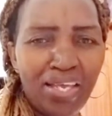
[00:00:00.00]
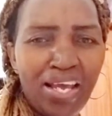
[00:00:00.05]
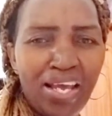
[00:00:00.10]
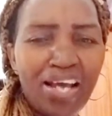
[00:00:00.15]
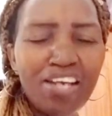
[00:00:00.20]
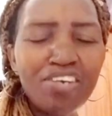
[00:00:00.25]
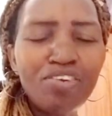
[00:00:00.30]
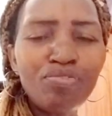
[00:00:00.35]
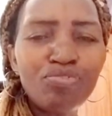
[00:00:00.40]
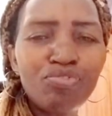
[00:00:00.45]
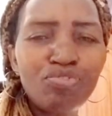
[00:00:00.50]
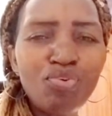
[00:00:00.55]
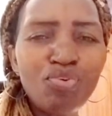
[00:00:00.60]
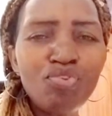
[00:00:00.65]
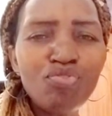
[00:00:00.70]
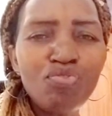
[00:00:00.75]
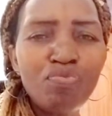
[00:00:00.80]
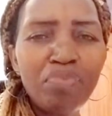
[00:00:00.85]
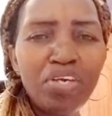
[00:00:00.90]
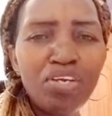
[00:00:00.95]
And although
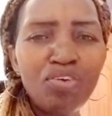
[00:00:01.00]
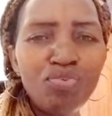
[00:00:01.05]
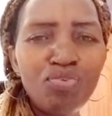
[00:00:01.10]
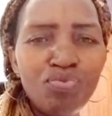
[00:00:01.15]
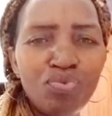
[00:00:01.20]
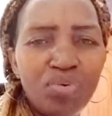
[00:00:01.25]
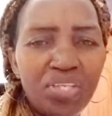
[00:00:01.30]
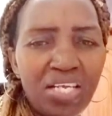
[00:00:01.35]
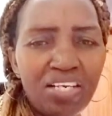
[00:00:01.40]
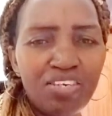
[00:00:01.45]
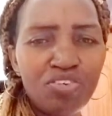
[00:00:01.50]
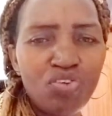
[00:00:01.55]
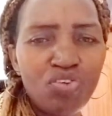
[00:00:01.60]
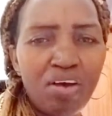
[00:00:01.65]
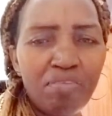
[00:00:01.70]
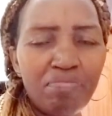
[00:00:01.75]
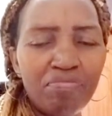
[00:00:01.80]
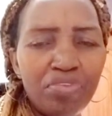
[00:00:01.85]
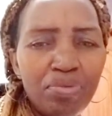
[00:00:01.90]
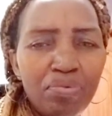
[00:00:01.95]
you may look that you
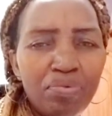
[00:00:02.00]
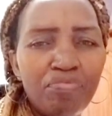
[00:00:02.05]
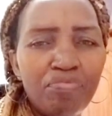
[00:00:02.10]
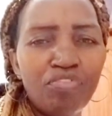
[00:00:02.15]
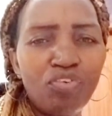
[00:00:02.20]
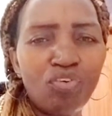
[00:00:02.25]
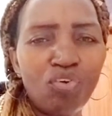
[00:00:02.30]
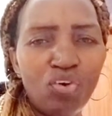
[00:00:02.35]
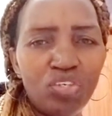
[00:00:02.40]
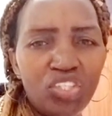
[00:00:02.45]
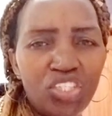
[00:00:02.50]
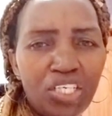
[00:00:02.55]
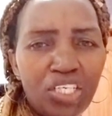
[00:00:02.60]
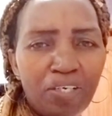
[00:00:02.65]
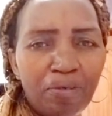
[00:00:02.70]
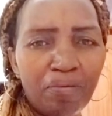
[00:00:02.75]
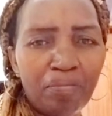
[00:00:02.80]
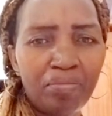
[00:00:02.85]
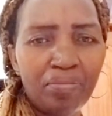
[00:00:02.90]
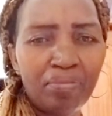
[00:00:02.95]
have been
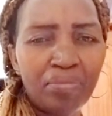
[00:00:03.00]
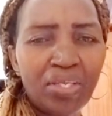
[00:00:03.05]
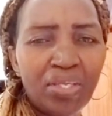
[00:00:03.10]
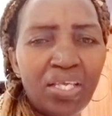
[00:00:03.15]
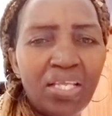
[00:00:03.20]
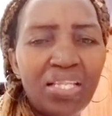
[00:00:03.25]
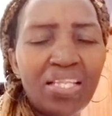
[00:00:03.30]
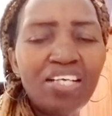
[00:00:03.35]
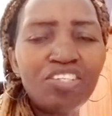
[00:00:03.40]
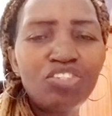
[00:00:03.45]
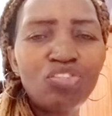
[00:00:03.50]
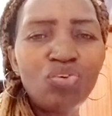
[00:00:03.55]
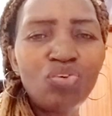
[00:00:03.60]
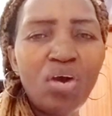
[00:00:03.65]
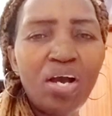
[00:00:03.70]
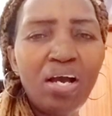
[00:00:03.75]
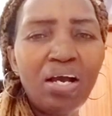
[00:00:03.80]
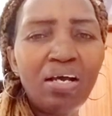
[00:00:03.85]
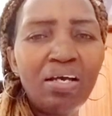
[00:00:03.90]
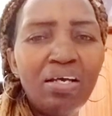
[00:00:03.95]
forgotten, that you
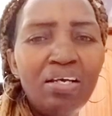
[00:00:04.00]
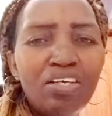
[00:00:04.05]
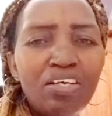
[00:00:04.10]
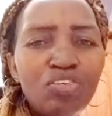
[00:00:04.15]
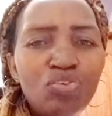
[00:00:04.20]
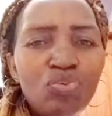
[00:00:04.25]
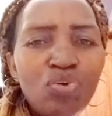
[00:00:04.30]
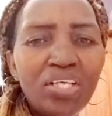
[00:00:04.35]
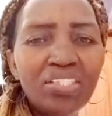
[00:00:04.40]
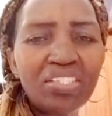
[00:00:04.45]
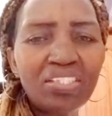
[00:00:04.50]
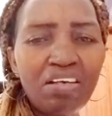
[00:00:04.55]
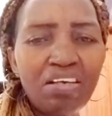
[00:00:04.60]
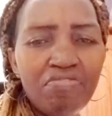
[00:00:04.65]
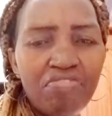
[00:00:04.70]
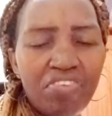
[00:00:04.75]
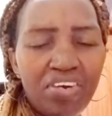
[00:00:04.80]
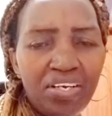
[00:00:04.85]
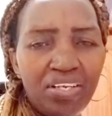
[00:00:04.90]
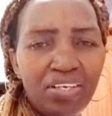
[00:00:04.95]
are
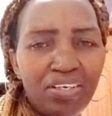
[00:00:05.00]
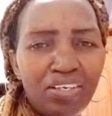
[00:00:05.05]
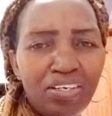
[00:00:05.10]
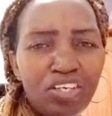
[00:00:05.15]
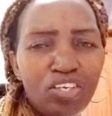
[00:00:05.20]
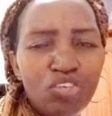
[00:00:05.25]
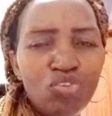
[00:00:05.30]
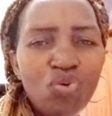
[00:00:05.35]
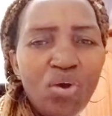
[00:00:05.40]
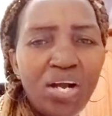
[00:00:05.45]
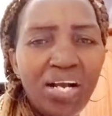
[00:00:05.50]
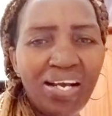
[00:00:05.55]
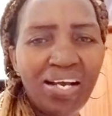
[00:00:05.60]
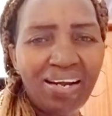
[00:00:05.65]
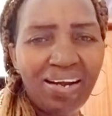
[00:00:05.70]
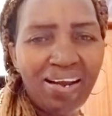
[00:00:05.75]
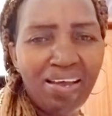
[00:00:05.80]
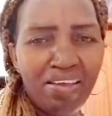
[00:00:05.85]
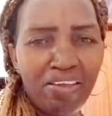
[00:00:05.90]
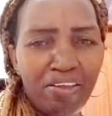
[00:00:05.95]
suffering, you are
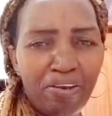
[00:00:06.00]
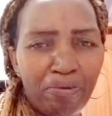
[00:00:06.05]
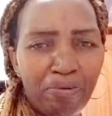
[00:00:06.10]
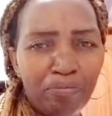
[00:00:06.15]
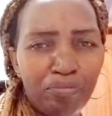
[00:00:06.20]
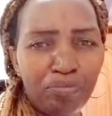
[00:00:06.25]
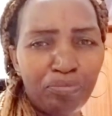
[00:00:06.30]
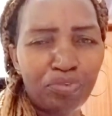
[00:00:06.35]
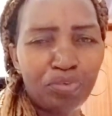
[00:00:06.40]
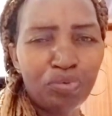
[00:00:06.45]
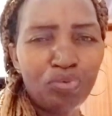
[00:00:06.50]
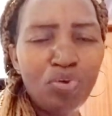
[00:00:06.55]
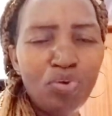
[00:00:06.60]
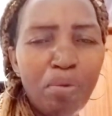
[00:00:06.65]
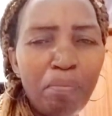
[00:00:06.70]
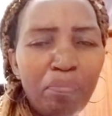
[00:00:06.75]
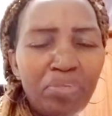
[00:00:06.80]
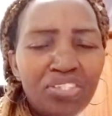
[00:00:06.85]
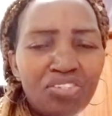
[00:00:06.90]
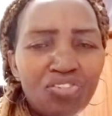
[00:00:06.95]
crying, your
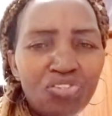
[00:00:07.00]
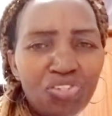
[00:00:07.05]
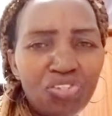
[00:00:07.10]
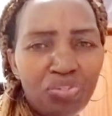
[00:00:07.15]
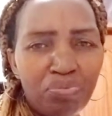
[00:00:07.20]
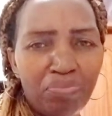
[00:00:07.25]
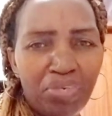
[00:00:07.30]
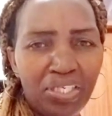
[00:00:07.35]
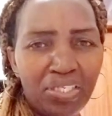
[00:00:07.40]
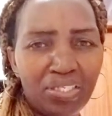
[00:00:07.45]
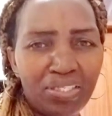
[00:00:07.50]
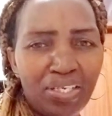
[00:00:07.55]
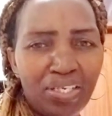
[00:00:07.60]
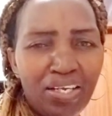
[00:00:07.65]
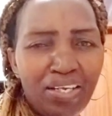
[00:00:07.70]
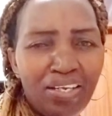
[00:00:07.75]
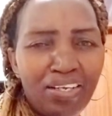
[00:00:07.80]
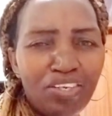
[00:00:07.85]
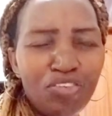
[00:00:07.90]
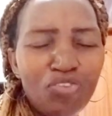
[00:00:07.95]
mistreatment,
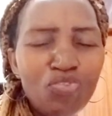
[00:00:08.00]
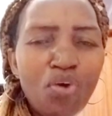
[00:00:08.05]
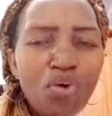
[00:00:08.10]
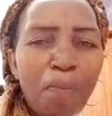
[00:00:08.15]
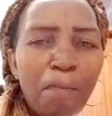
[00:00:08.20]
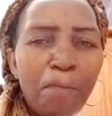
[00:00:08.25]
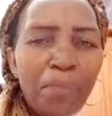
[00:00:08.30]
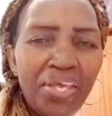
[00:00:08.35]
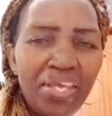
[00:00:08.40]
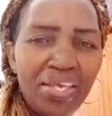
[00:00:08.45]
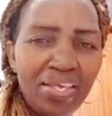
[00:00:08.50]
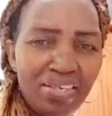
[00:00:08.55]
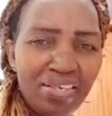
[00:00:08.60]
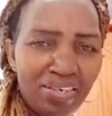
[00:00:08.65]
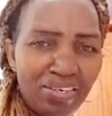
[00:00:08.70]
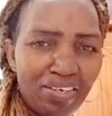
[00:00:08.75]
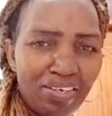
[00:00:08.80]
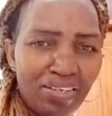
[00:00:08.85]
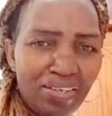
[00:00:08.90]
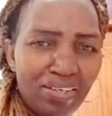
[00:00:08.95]
your
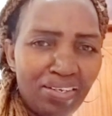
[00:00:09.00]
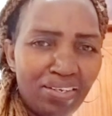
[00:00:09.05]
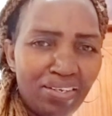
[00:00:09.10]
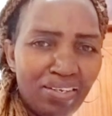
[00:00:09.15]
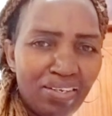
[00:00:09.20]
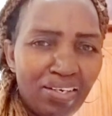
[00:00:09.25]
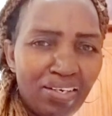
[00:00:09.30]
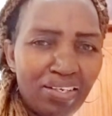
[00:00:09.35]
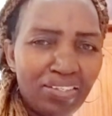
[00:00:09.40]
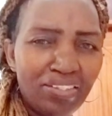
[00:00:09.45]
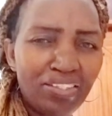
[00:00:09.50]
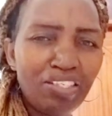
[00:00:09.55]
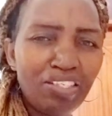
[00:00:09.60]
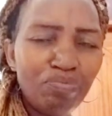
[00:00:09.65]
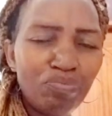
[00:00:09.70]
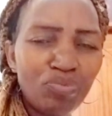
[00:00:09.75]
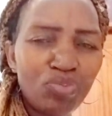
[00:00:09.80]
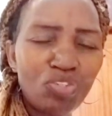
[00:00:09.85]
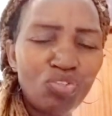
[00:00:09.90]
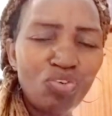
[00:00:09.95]
pain
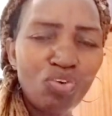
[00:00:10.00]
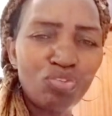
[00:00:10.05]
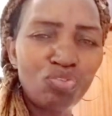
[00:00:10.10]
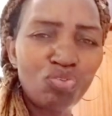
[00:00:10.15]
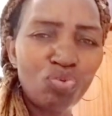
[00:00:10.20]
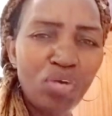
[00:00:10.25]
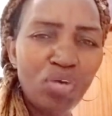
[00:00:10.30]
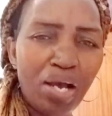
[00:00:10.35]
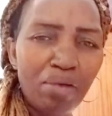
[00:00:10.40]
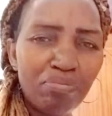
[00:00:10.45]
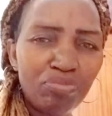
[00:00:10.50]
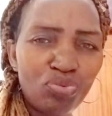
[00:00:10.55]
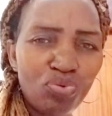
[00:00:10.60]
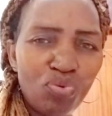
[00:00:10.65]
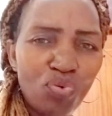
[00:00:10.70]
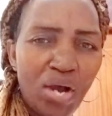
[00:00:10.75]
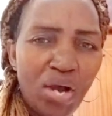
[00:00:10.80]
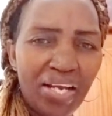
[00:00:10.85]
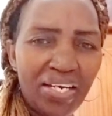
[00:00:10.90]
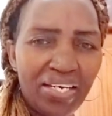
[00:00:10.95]
seems not to come
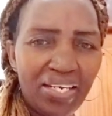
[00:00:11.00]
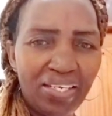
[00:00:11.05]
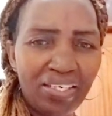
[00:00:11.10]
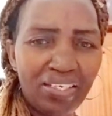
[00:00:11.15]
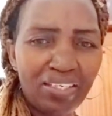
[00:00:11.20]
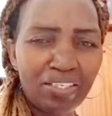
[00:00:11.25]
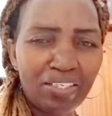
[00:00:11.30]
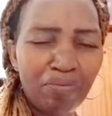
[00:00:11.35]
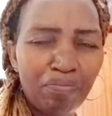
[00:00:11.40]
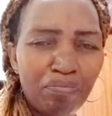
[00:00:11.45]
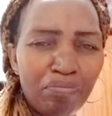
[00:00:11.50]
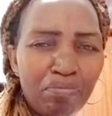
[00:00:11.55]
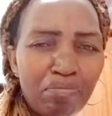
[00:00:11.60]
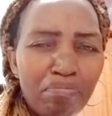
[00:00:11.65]
to an end.